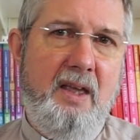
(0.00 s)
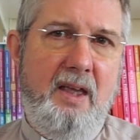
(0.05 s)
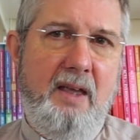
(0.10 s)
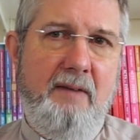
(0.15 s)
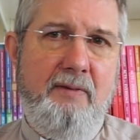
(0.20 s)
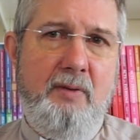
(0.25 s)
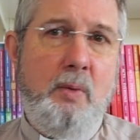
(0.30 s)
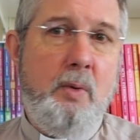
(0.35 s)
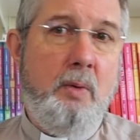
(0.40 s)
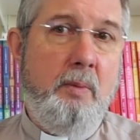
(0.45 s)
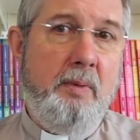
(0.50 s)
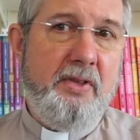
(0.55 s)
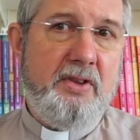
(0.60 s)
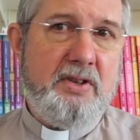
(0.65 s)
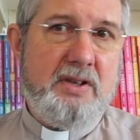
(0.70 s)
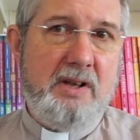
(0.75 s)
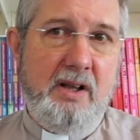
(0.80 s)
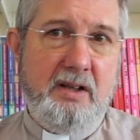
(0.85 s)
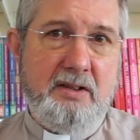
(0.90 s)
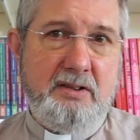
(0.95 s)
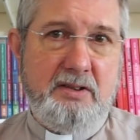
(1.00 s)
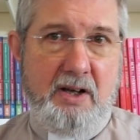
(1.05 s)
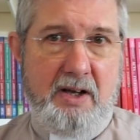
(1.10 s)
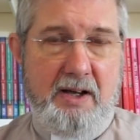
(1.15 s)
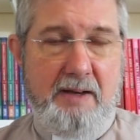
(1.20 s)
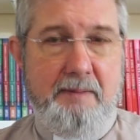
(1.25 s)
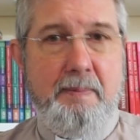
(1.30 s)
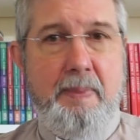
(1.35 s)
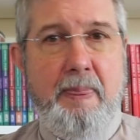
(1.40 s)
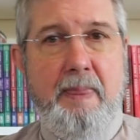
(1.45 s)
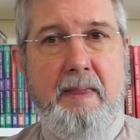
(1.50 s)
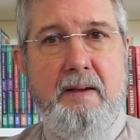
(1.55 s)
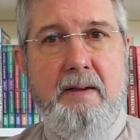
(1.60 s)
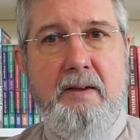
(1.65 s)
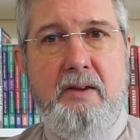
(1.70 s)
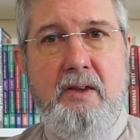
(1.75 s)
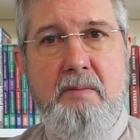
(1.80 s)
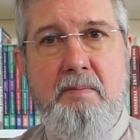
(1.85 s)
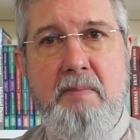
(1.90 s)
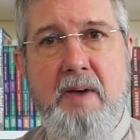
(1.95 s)
If you were with us last time,
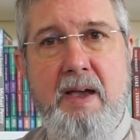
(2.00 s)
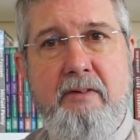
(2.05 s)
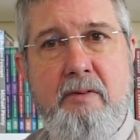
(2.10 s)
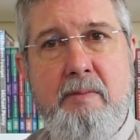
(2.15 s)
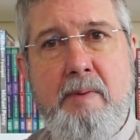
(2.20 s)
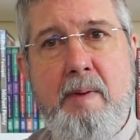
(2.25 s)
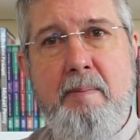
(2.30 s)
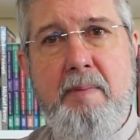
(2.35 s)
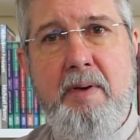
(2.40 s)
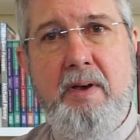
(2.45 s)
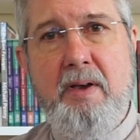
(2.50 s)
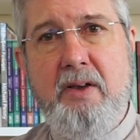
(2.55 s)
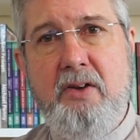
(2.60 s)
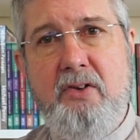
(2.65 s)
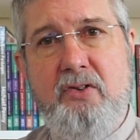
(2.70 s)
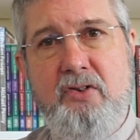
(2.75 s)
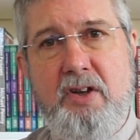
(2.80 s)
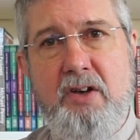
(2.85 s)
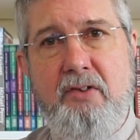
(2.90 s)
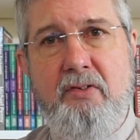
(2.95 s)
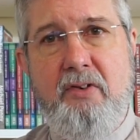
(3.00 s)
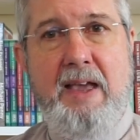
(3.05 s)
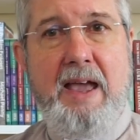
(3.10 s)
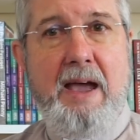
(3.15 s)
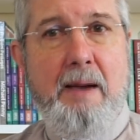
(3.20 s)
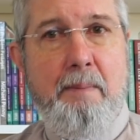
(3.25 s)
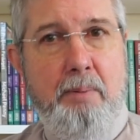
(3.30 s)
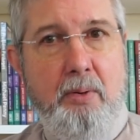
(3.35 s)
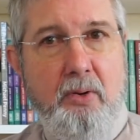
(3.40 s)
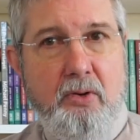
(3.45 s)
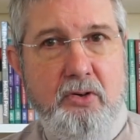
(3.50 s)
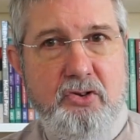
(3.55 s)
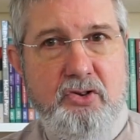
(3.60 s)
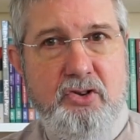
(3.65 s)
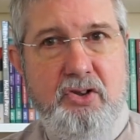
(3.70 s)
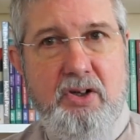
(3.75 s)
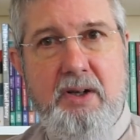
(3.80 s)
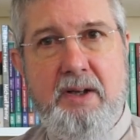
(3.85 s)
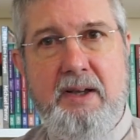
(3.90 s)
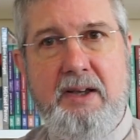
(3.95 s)
you may remember considering our
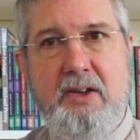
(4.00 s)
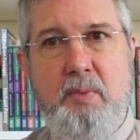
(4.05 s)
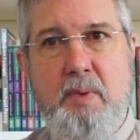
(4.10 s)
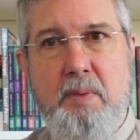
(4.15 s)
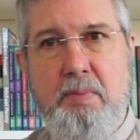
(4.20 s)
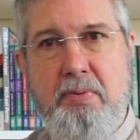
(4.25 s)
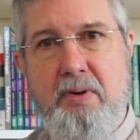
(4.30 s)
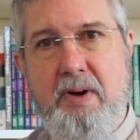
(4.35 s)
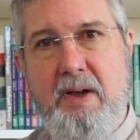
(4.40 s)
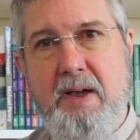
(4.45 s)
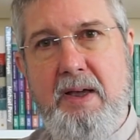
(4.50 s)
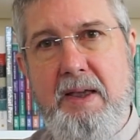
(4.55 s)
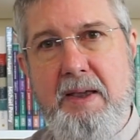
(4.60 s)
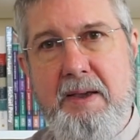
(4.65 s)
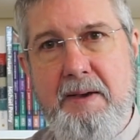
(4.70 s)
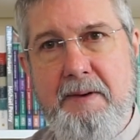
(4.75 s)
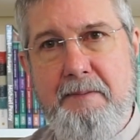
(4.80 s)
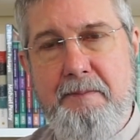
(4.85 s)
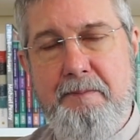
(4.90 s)
posture as we pray.